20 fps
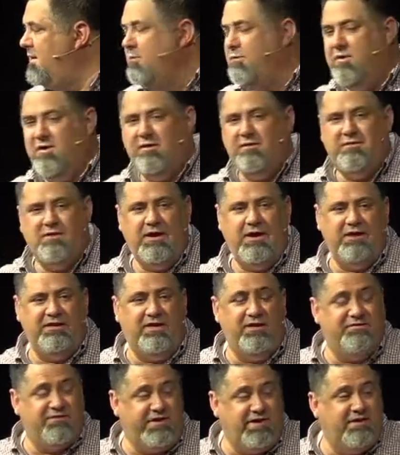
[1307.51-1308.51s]
Well, I
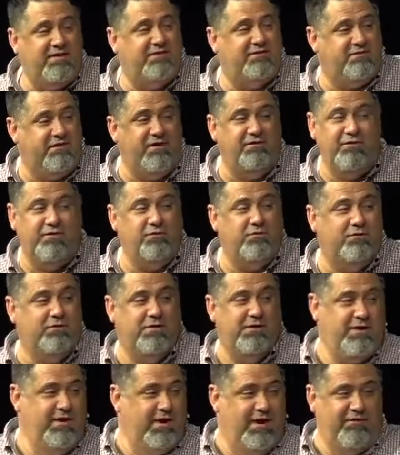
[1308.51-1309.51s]
love kids. I do.
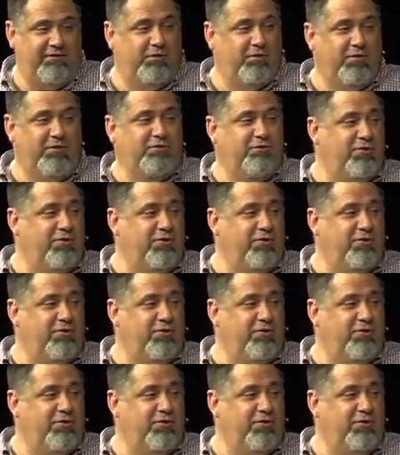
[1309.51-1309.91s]
Everyone